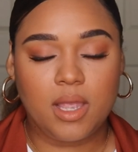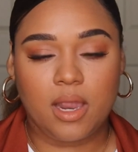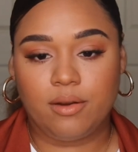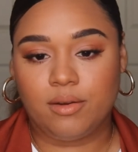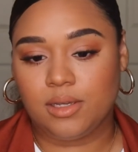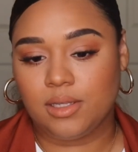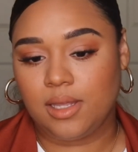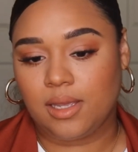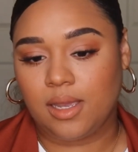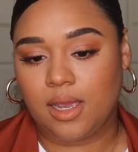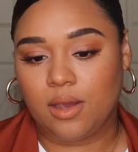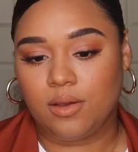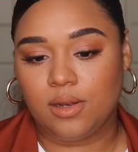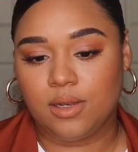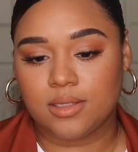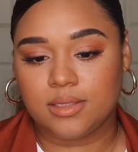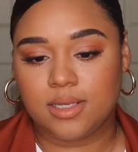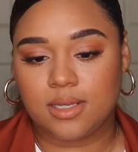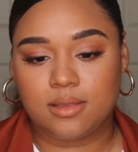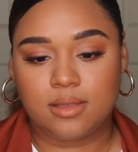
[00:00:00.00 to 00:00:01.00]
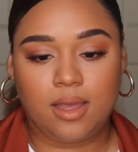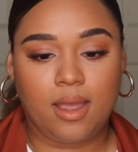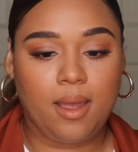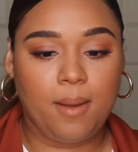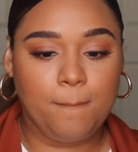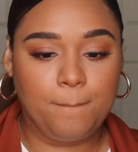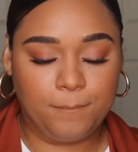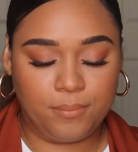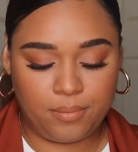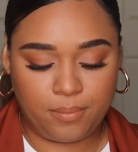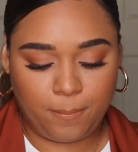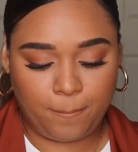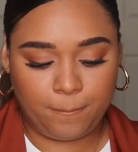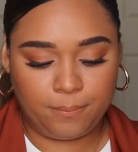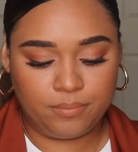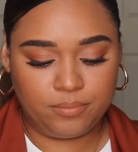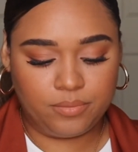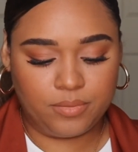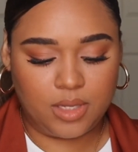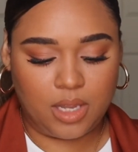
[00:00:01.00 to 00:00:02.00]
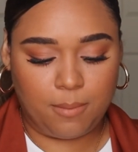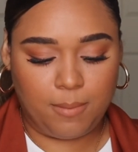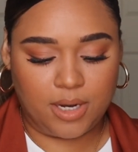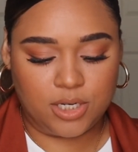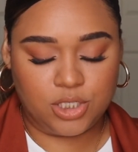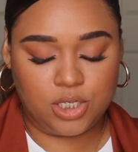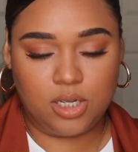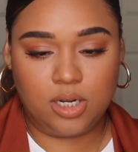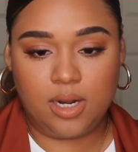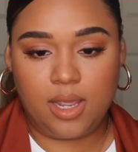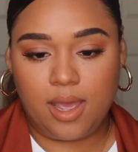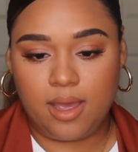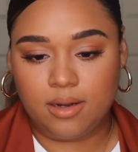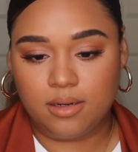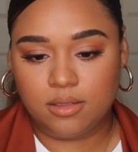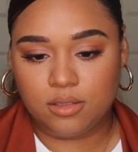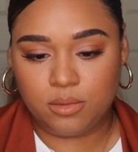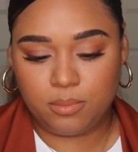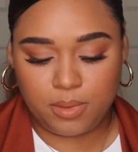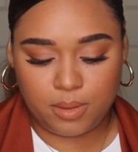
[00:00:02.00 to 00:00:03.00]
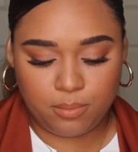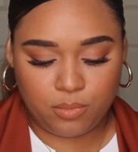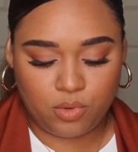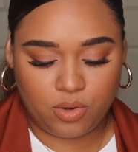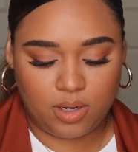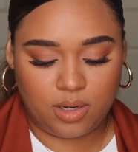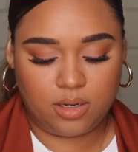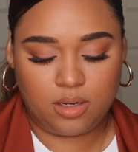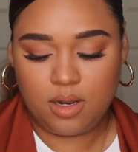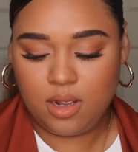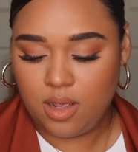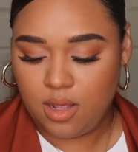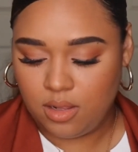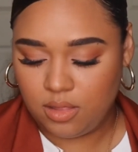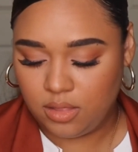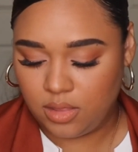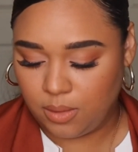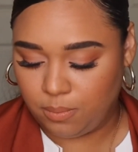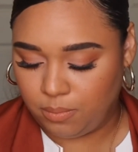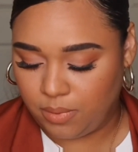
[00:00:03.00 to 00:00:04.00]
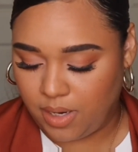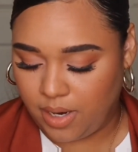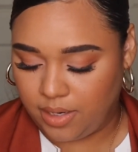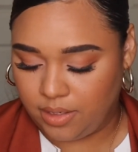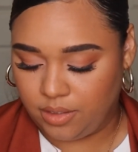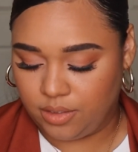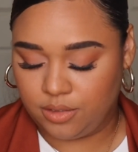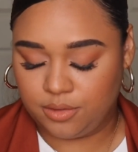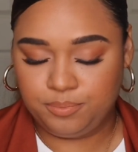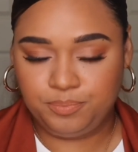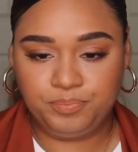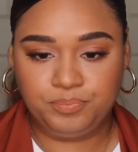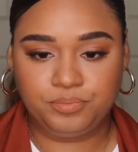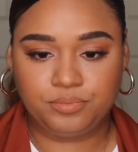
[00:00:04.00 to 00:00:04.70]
I really like how it looks like that. I'm actually gonna add a little bit more lip liner